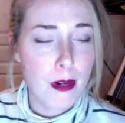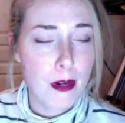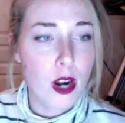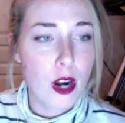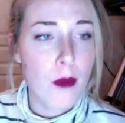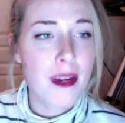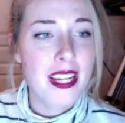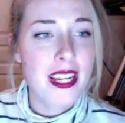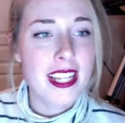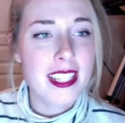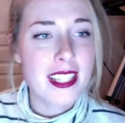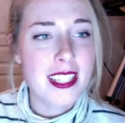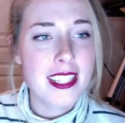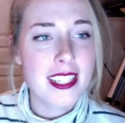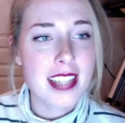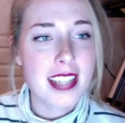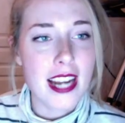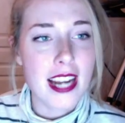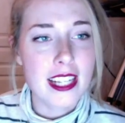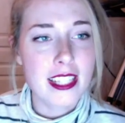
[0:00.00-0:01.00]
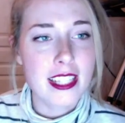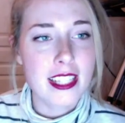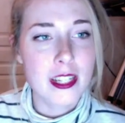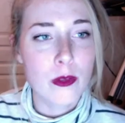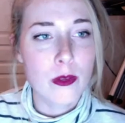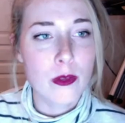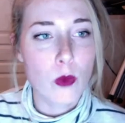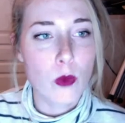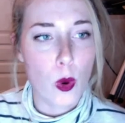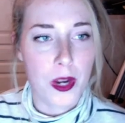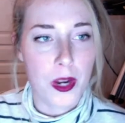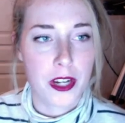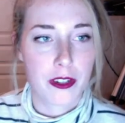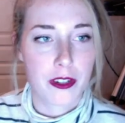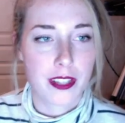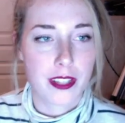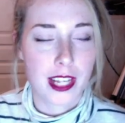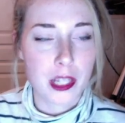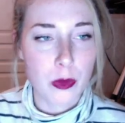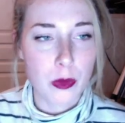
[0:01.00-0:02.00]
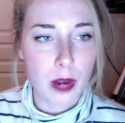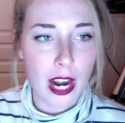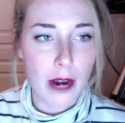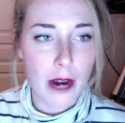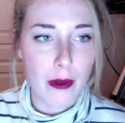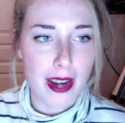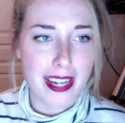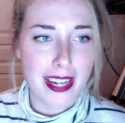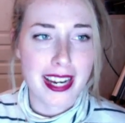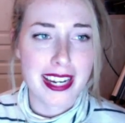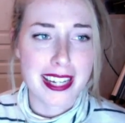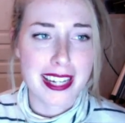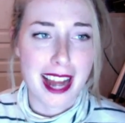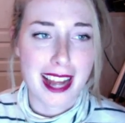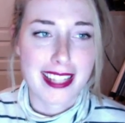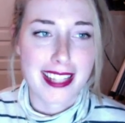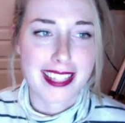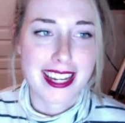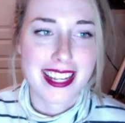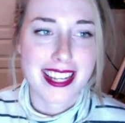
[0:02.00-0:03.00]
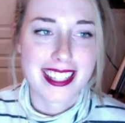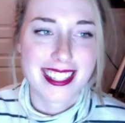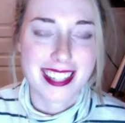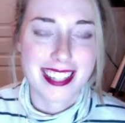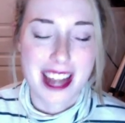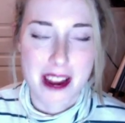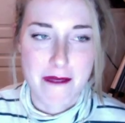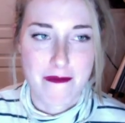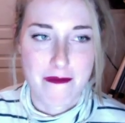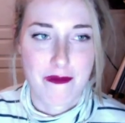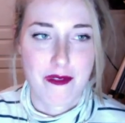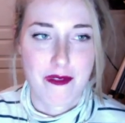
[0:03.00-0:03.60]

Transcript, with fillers: but he's in Dynasty Warriors. That's where I recognized his name from.